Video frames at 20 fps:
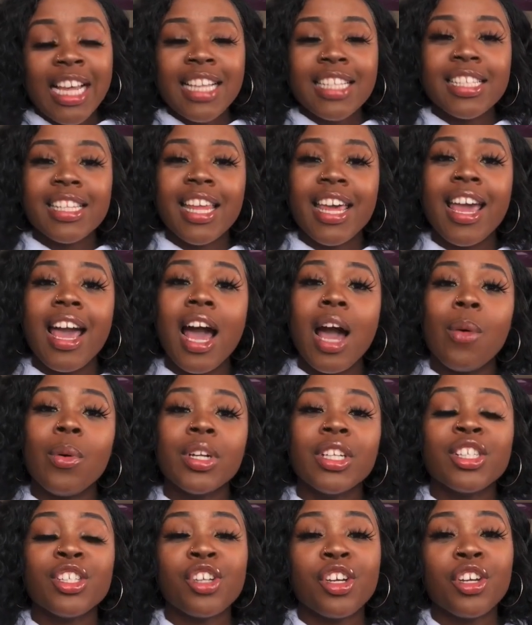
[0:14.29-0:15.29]
Today I want
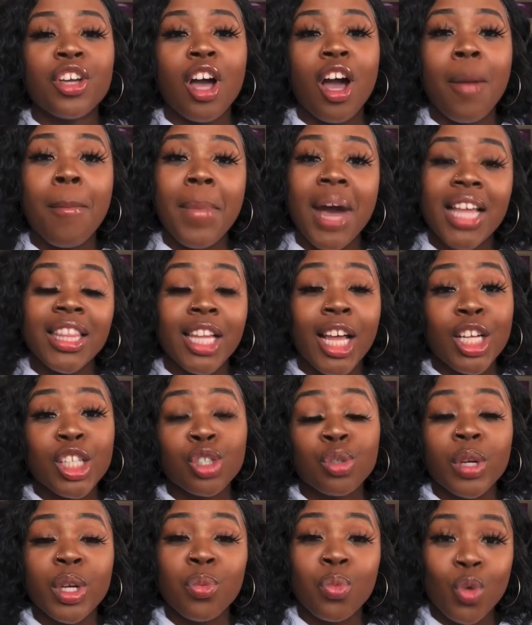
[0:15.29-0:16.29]
to show y'all my
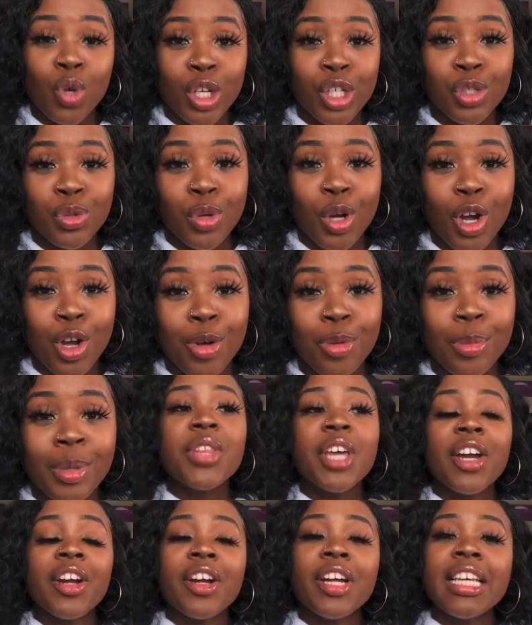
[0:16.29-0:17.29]
lingerie wardrobe.
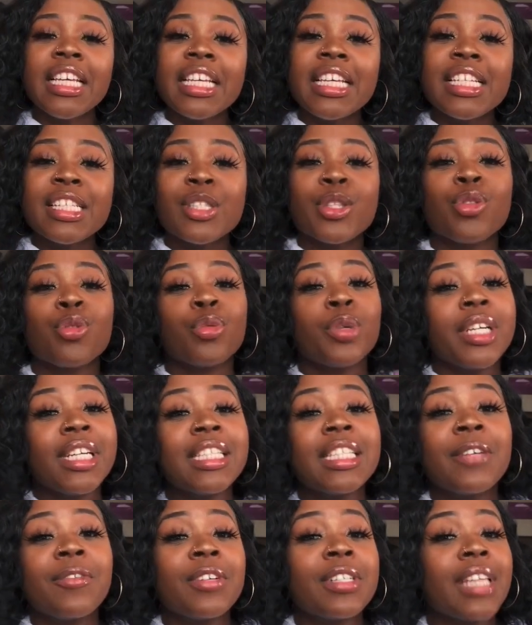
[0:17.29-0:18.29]
There is three
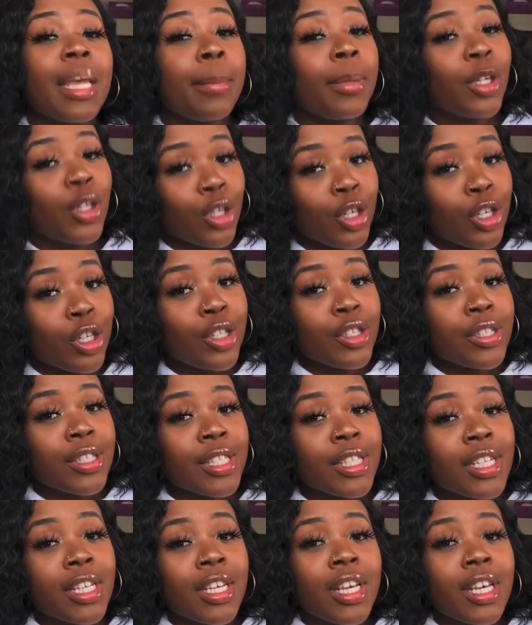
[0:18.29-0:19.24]
different type of girls.